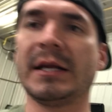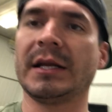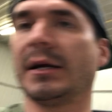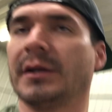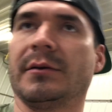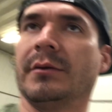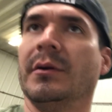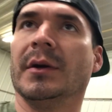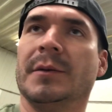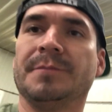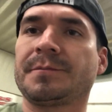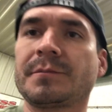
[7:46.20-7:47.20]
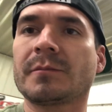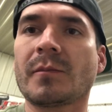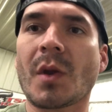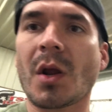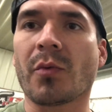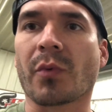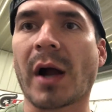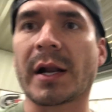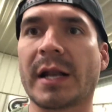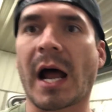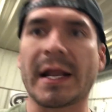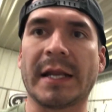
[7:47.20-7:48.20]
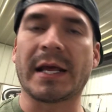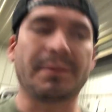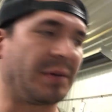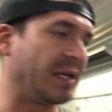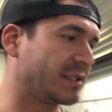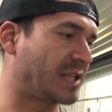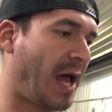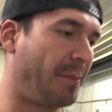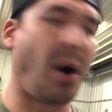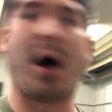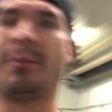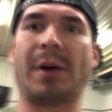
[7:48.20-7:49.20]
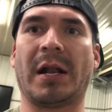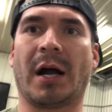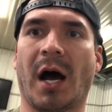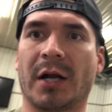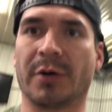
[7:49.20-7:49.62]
to run a 98 PSI pump and a 100